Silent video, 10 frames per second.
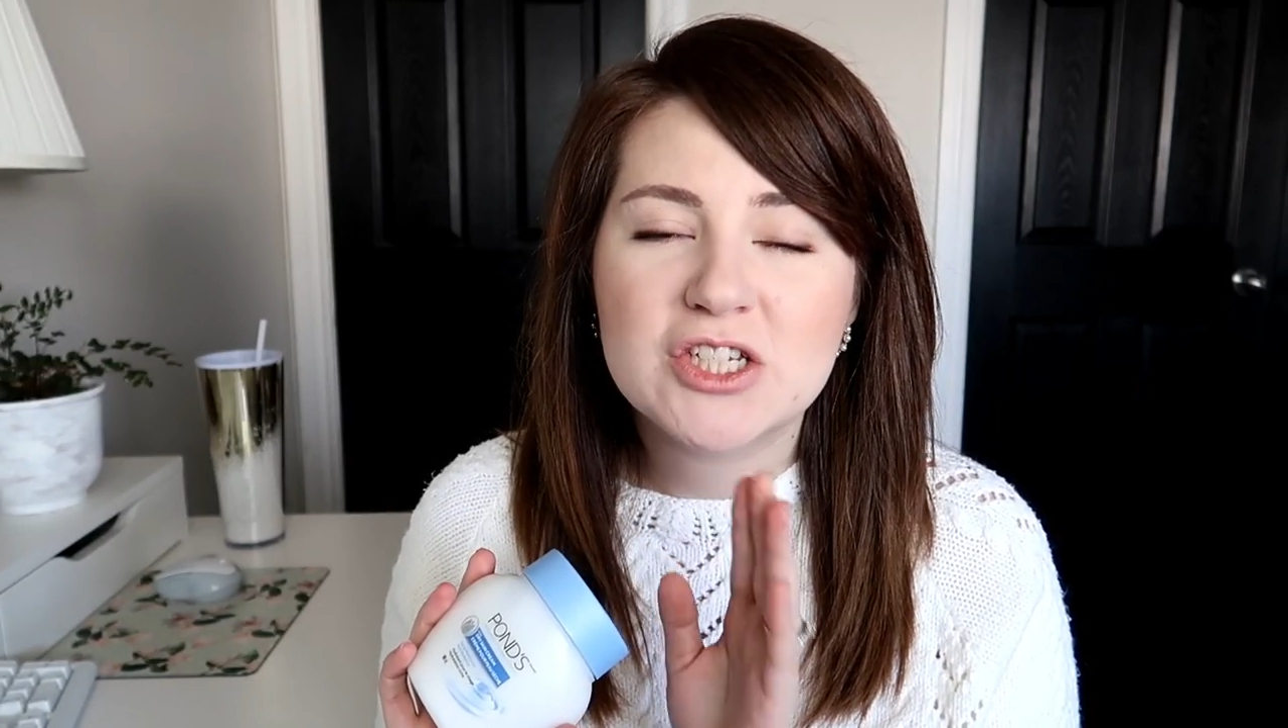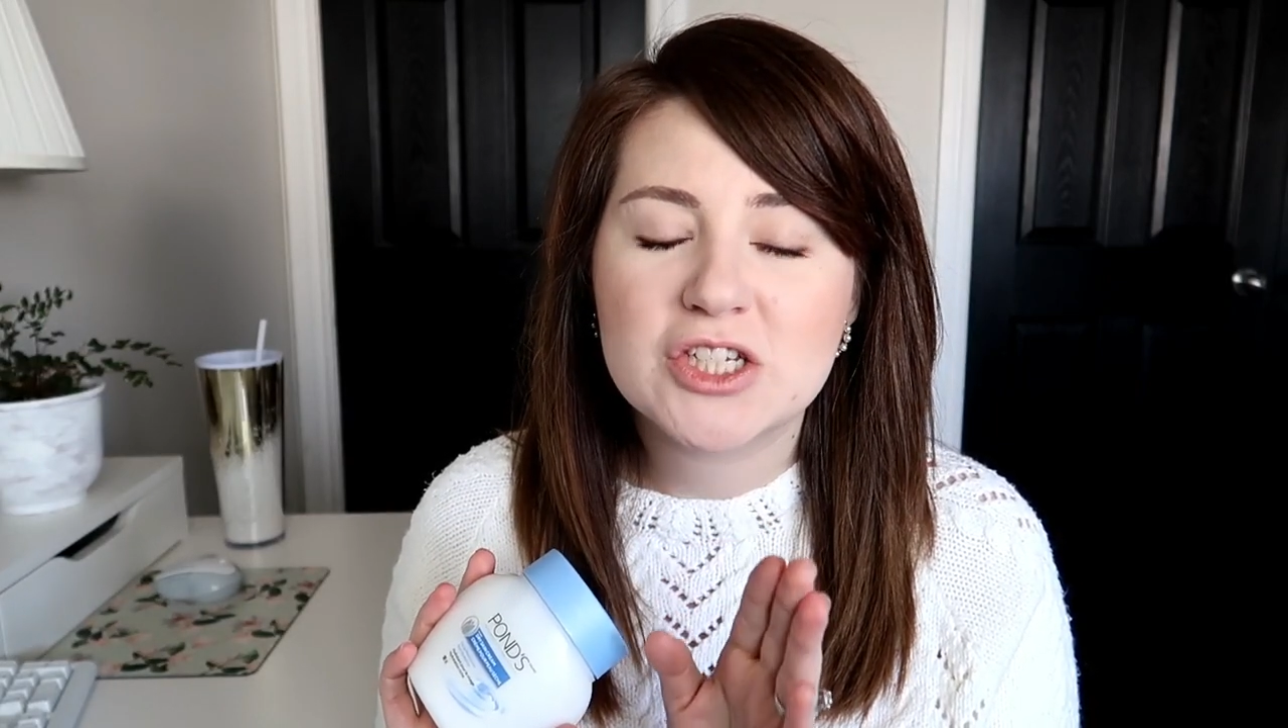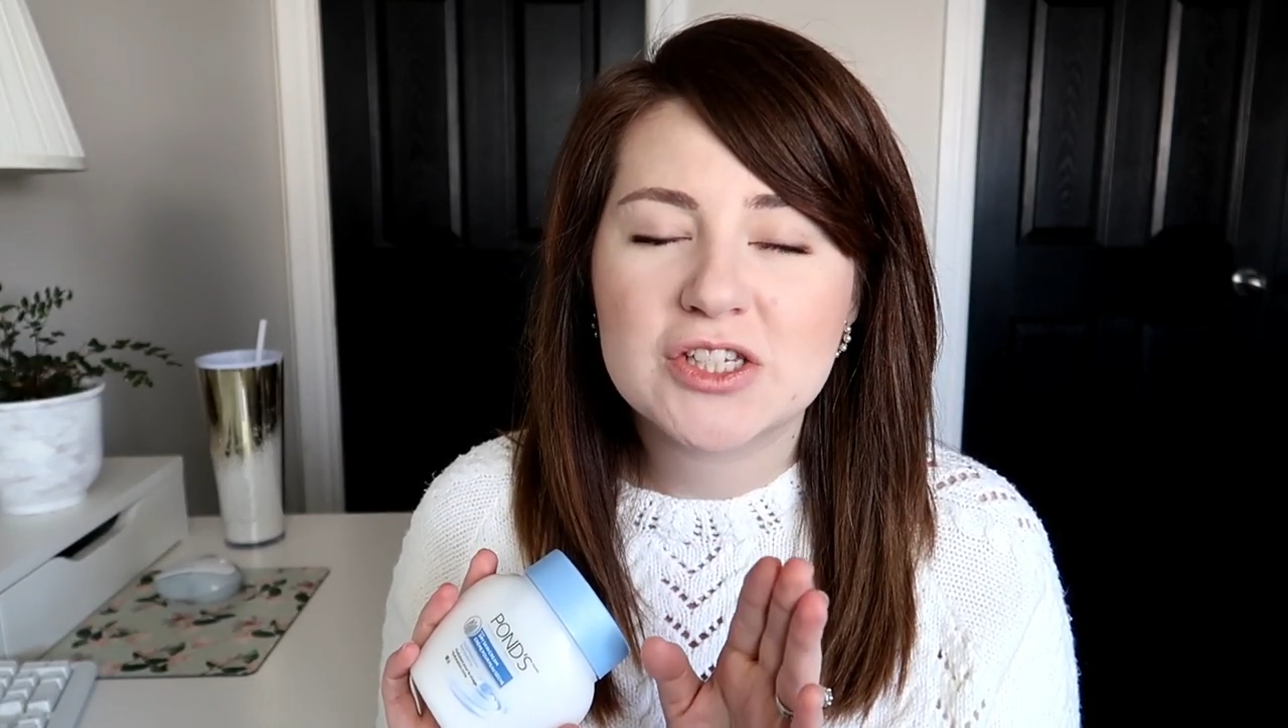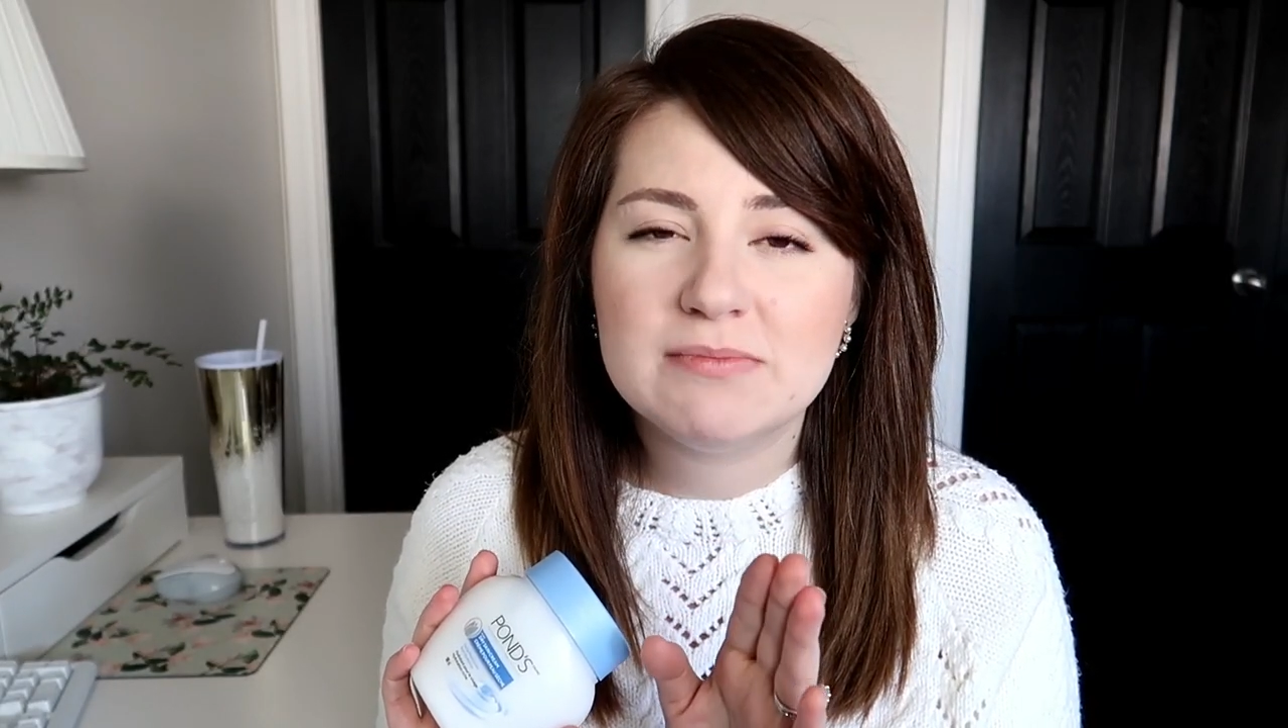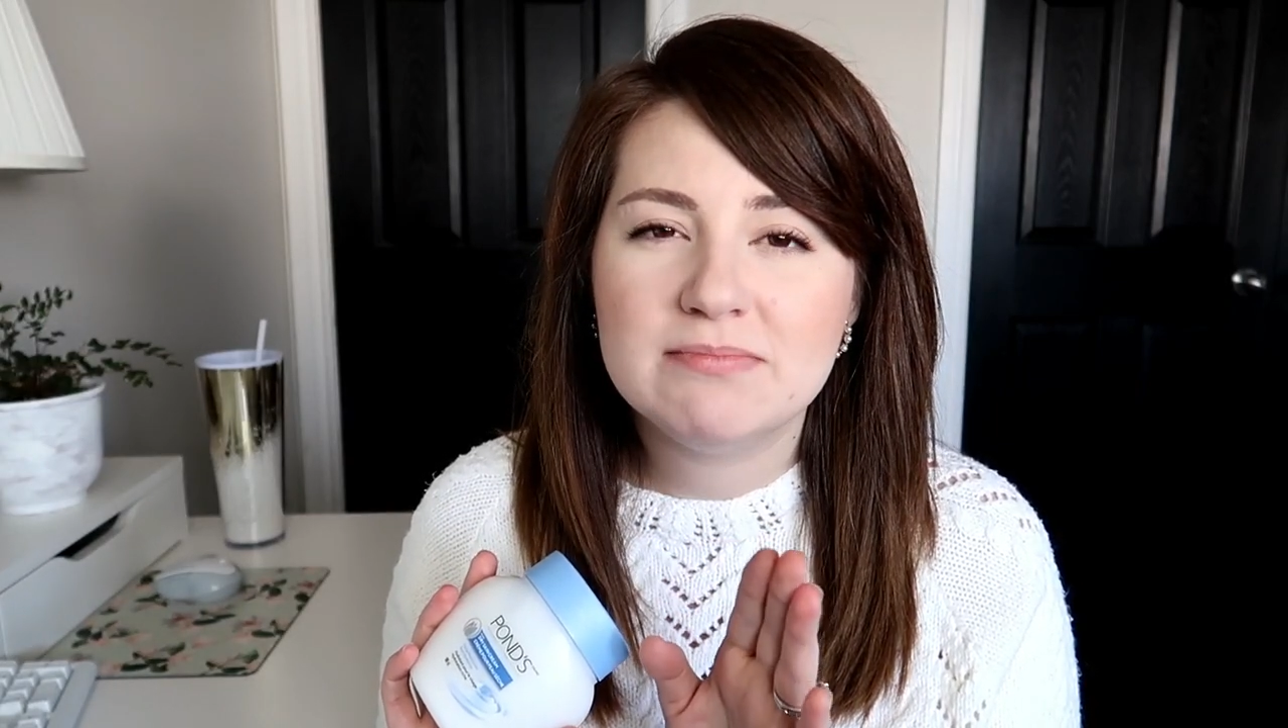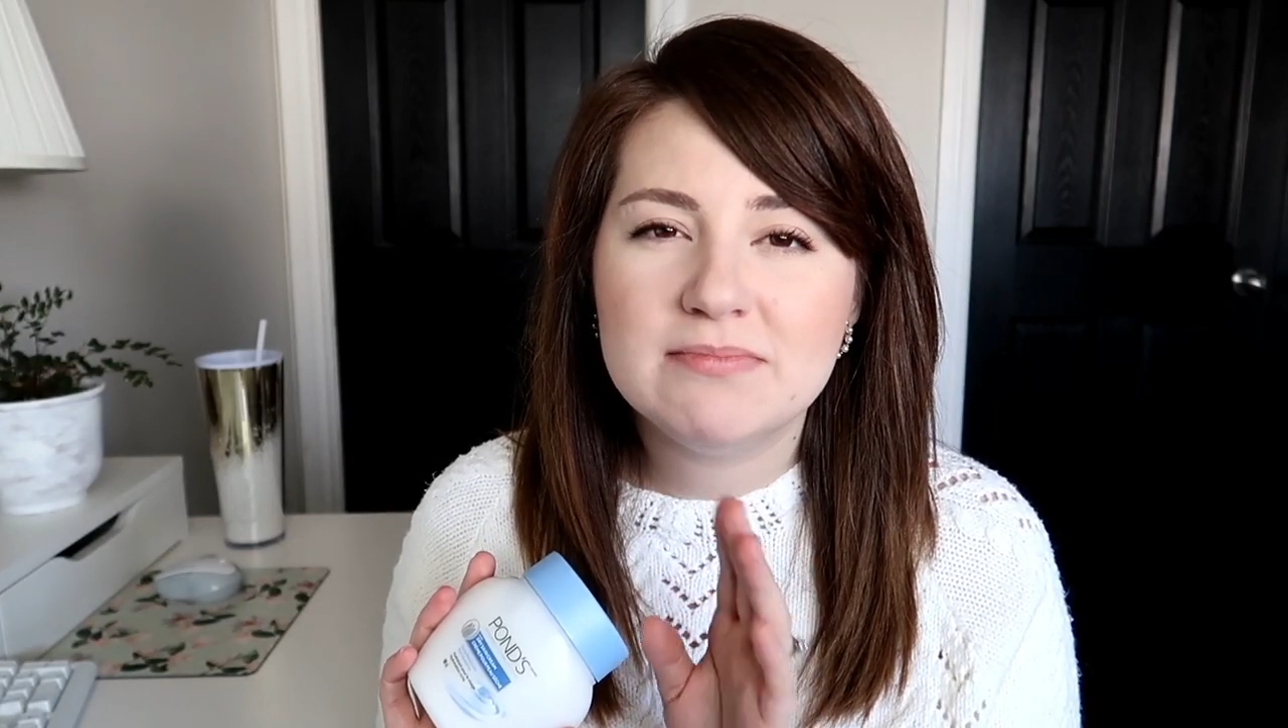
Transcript: just